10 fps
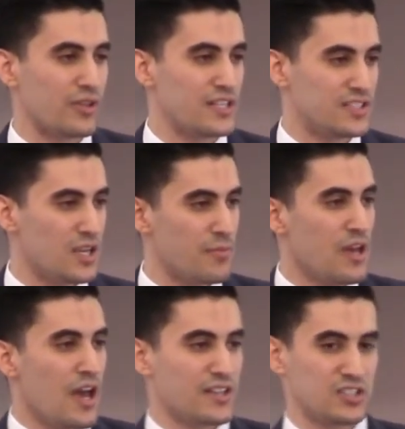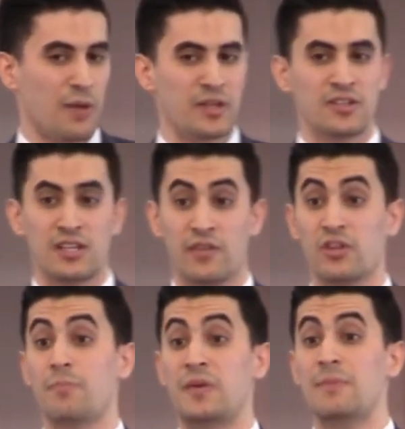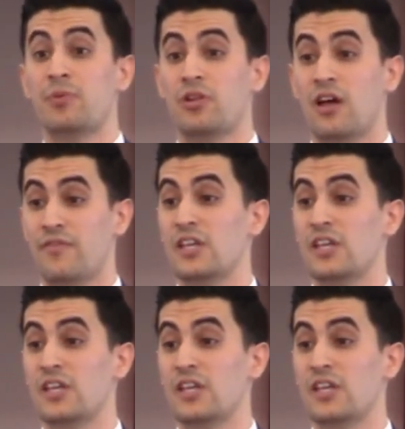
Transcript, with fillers: They see him as coming to deliver the people of